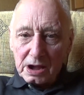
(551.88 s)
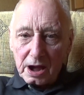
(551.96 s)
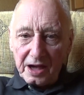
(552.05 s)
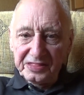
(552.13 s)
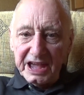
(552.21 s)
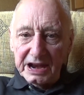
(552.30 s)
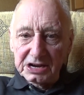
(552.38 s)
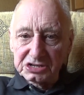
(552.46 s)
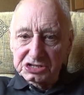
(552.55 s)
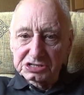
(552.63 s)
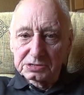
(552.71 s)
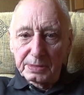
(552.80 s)
and the
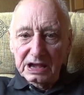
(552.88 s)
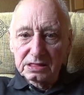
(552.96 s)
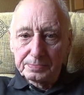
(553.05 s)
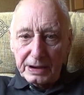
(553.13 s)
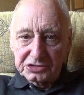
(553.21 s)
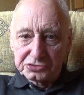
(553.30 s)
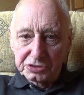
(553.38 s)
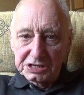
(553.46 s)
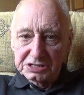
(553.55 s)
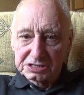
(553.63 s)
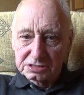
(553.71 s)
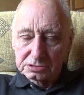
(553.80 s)
energy to make the
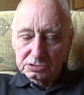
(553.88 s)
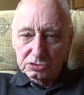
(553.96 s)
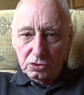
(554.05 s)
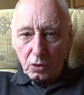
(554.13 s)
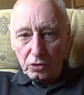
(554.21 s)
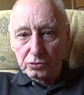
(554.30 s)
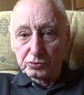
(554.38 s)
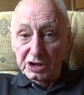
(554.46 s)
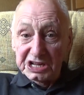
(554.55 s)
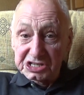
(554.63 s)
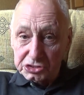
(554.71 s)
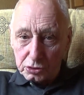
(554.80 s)
batteries, or the
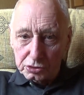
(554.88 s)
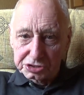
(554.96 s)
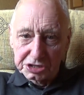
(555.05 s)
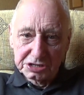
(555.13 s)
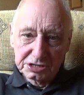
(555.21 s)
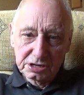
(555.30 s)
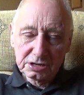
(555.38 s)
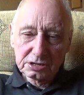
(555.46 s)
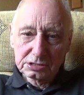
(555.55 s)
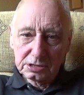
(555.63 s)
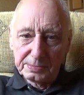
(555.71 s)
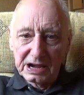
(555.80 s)
resources
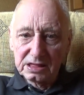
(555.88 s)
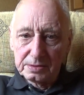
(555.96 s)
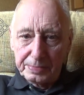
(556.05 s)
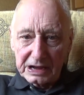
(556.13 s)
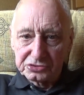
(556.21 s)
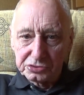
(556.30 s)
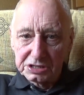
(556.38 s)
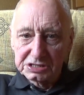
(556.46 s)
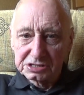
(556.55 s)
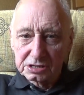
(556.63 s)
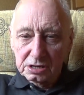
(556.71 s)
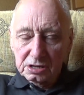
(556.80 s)
to make the
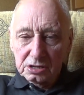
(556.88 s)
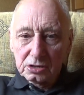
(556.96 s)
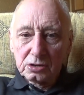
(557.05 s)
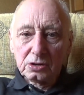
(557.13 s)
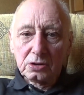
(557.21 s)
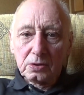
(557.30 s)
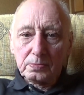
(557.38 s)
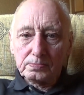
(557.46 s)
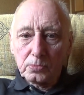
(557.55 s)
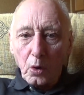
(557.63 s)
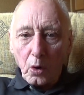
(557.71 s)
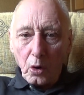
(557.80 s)
batteries,
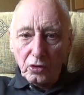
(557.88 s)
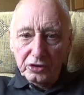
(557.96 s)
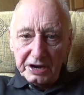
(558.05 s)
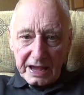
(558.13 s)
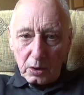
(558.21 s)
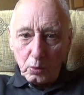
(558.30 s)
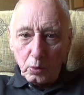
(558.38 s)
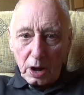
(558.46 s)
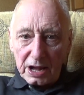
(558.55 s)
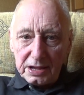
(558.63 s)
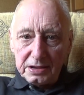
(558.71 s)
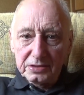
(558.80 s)
more than
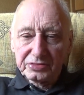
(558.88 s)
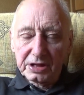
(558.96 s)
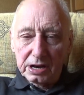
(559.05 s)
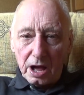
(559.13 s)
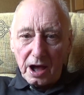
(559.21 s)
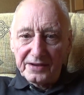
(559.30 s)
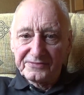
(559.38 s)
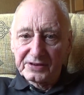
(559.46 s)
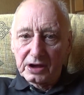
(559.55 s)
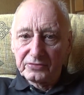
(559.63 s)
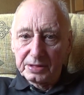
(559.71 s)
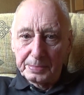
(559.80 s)
outweigh the life
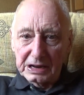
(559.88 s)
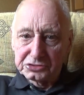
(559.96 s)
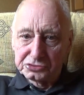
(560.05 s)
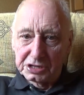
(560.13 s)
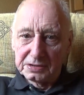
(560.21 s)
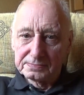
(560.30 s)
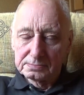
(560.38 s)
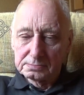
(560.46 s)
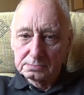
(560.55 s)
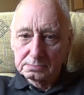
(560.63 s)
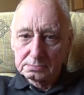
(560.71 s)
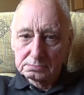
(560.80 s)
of the battery.
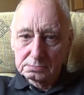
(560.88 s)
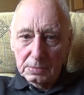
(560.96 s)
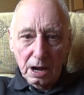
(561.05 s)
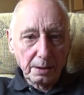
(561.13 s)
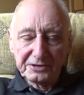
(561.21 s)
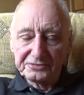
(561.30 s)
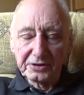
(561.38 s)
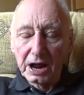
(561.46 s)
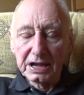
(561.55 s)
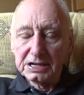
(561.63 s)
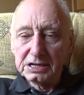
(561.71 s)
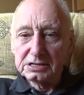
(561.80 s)
I'm
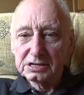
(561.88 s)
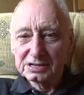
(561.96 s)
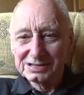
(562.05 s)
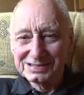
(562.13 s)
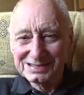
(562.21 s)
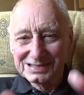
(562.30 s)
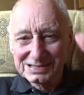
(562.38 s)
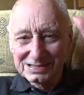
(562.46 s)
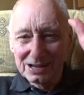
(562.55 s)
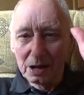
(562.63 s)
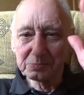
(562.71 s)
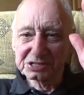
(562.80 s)
afraid,
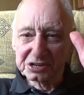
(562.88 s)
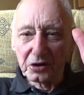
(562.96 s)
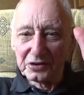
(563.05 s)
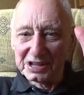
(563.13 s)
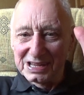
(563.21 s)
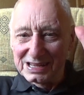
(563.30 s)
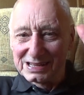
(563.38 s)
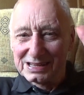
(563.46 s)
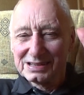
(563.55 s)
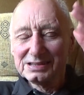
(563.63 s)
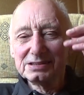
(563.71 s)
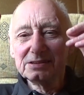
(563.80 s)
I'm sorry,
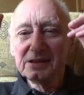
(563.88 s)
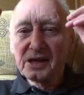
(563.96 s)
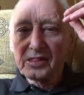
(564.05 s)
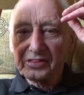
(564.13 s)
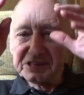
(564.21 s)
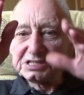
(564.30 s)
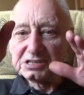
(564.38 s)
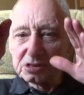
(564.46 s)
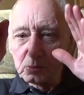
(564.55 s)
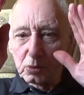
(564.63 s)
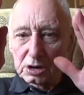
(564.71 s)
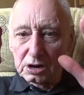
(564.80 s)
this is the
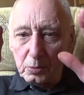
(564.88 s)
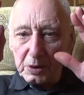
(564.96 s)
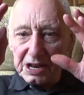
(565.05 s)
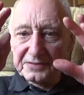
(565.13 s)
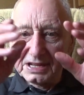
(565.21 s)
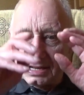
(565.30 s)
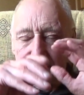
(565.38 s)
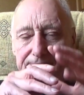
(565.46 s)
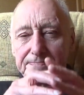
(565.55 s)
world we live in.